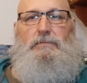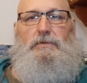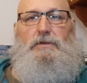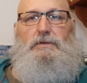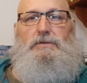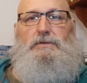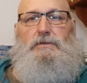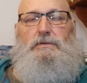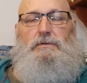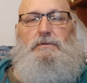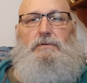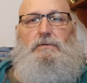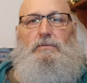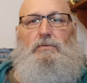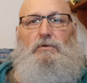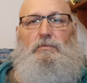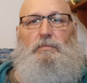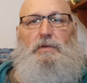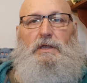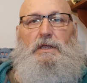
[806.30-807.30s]
This
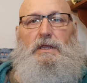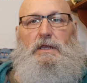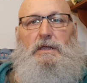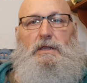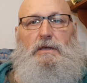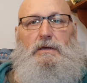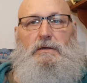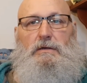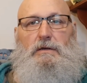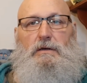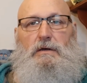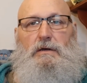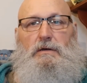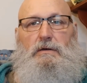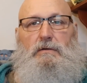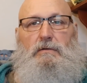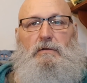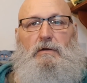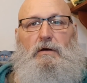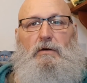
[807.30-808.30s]
would be
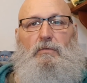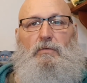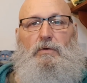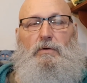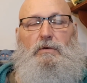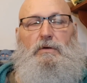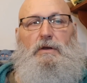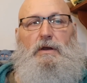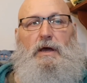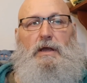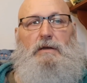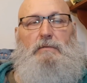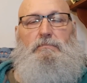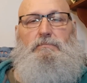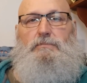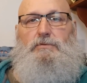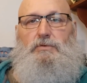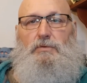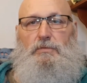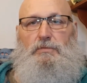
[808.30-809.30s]
a real good
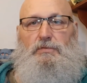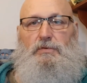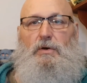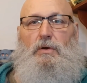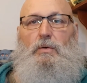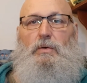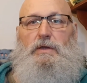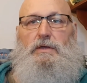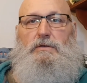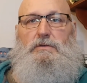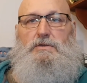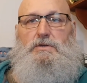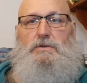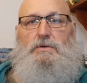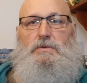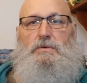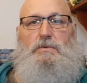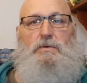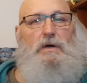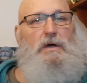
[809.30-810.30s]
item to throw
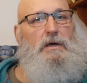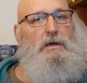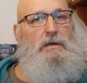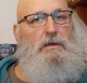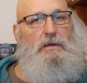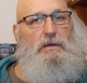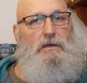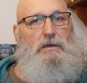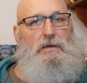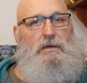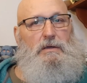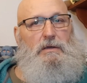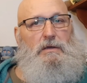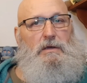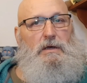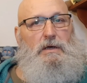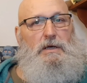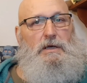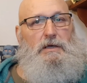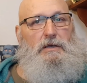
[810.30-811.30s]
into
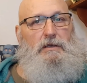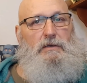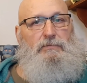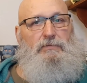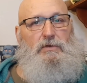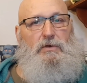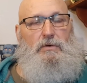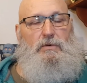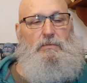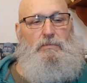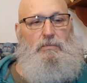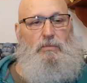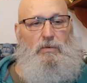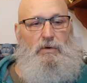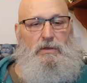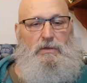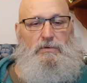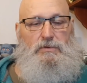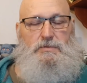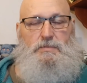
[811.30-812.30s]
if you're
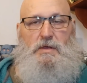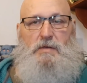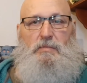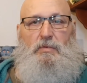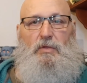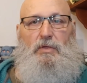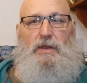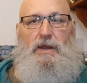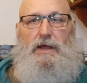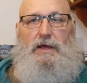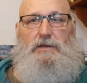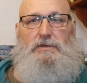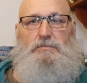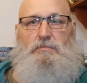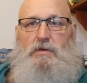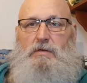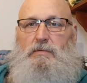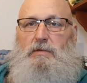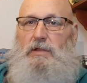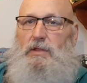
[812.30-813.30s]
one of those people that has
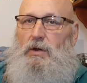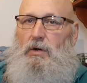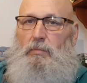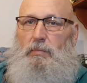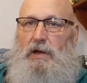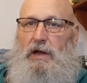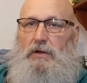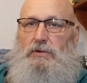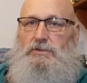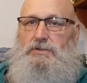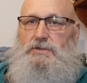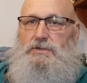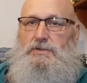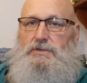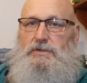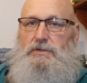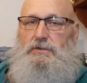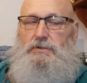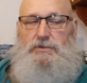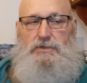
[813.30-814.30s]
maybe little
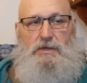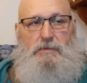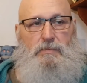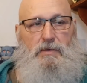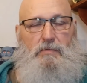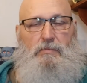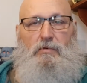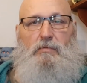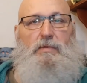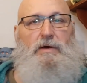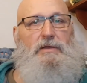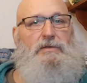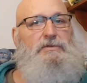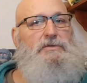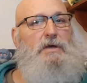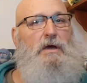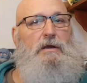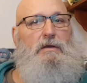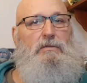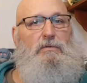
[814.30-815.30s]
pouches that you see people by the
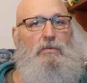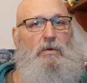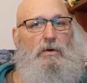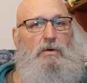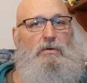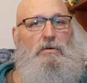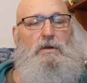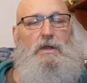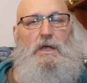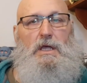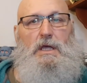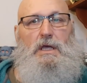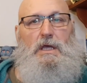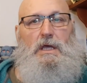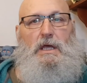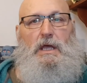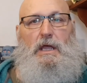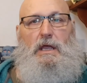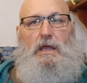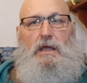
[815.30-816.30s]
side of the road
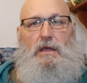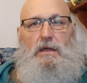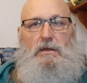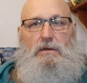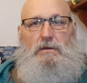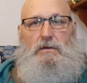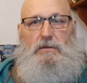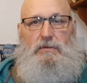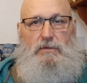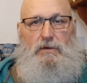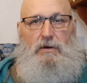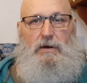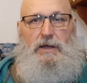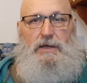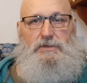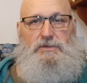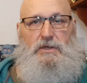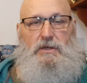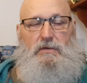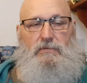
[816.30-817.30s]
and they're
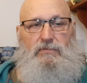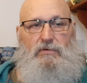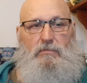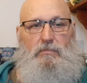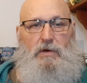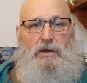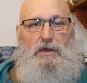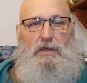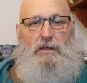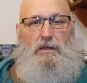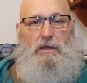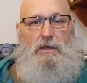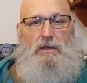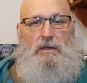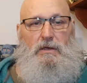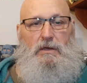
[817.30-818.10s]
asking for money.